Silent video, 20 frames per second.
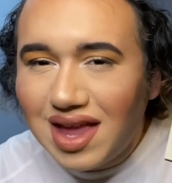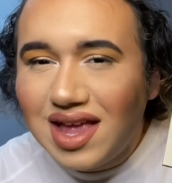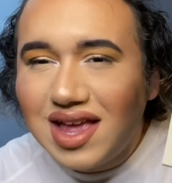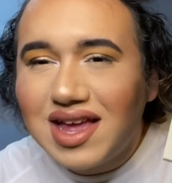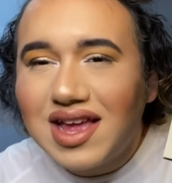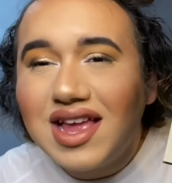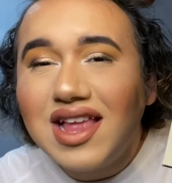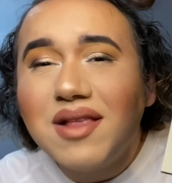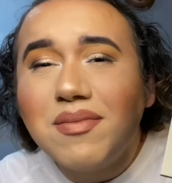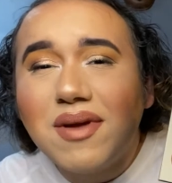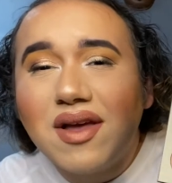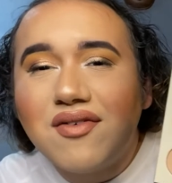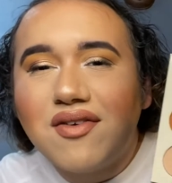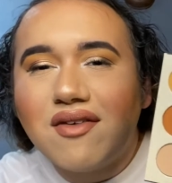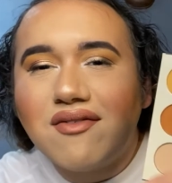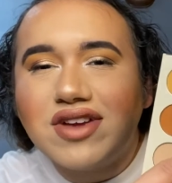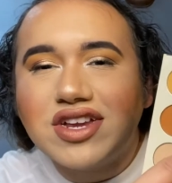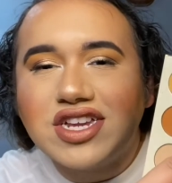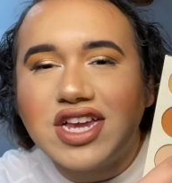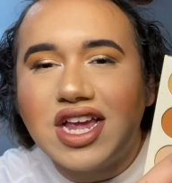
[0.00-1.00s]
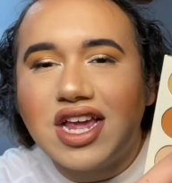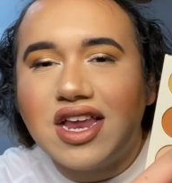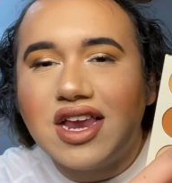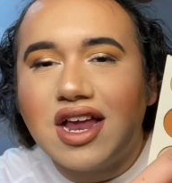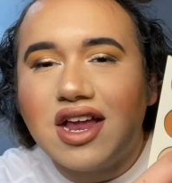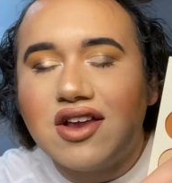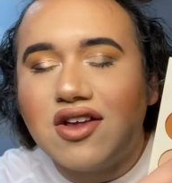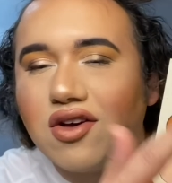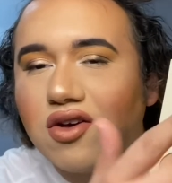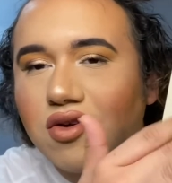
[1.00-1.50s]
it's my favorite shade
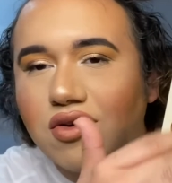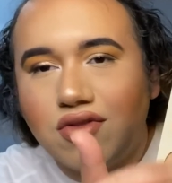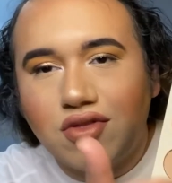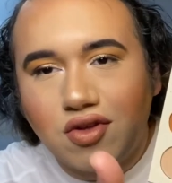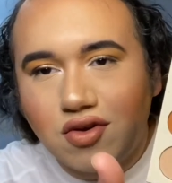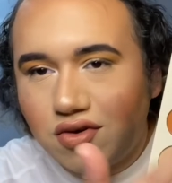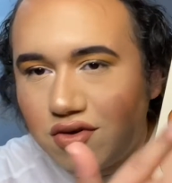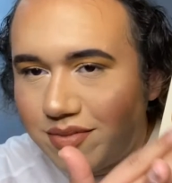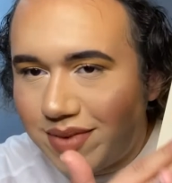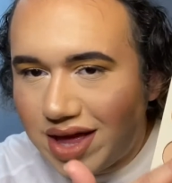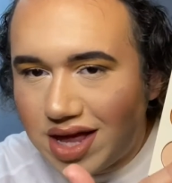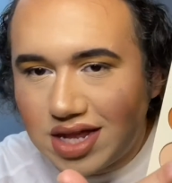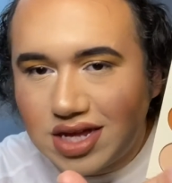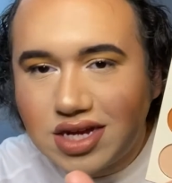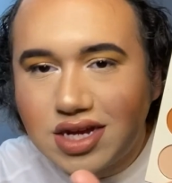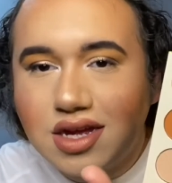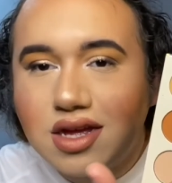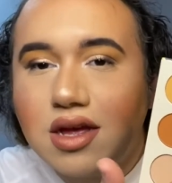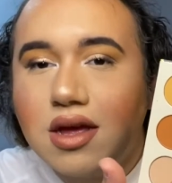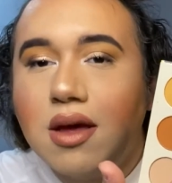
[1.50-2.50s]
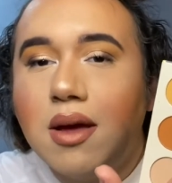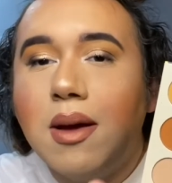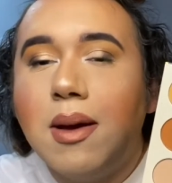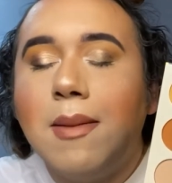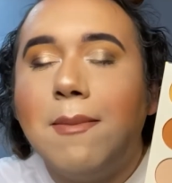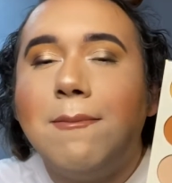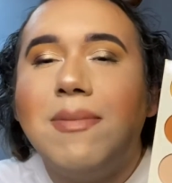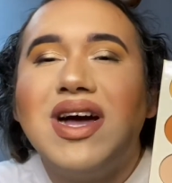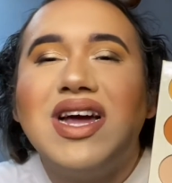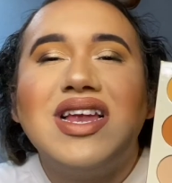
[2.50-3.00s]
out of the whole palette,
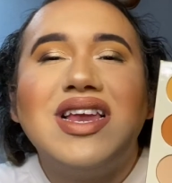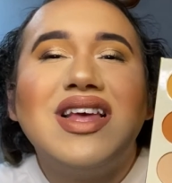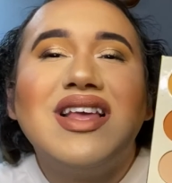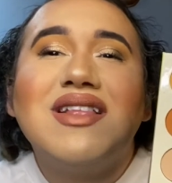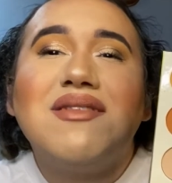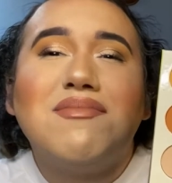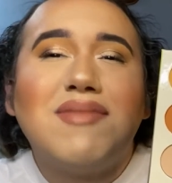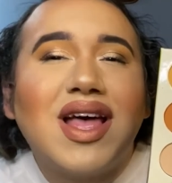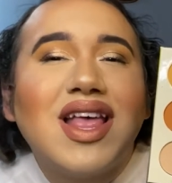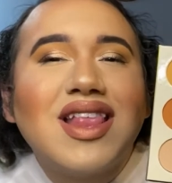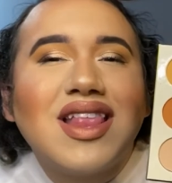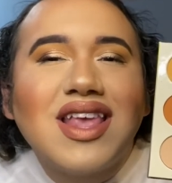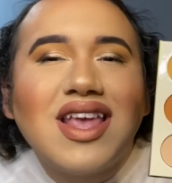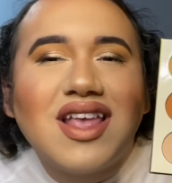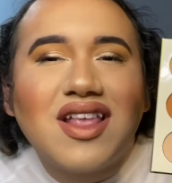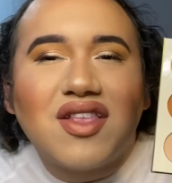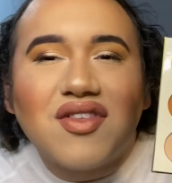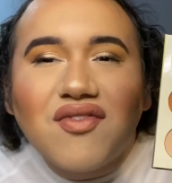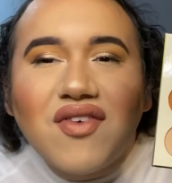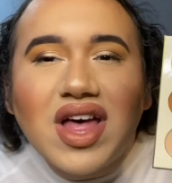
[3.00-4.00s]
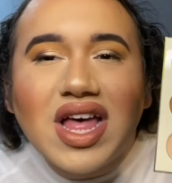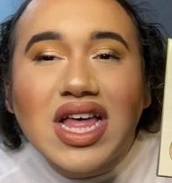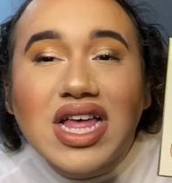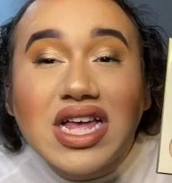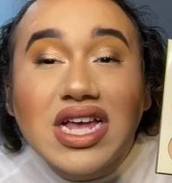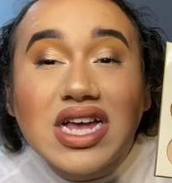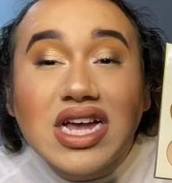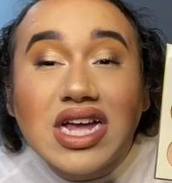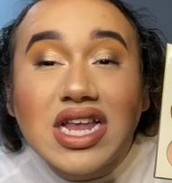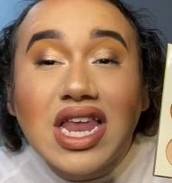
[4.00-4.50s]
but it is messy as fuck.
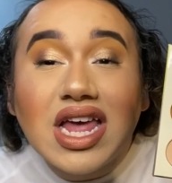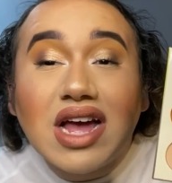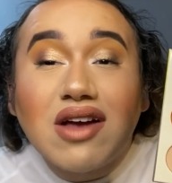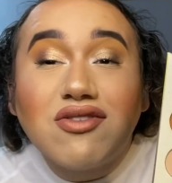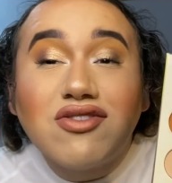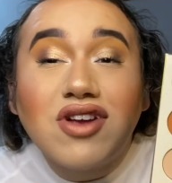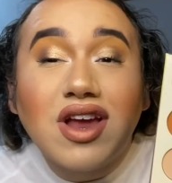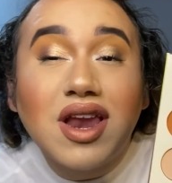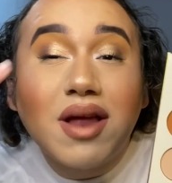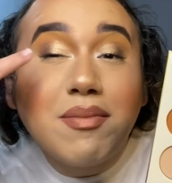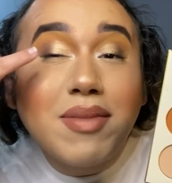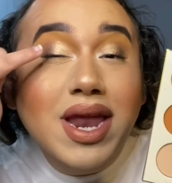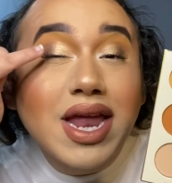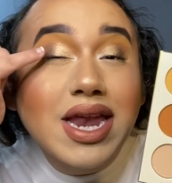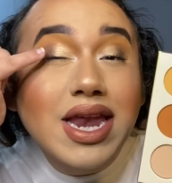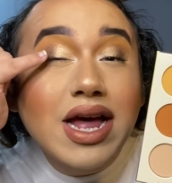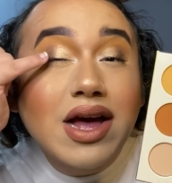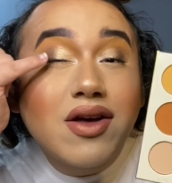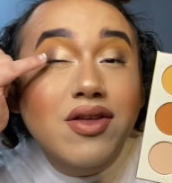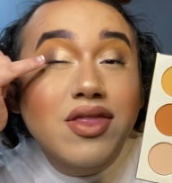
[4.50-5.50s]
Like, I was trying to blend out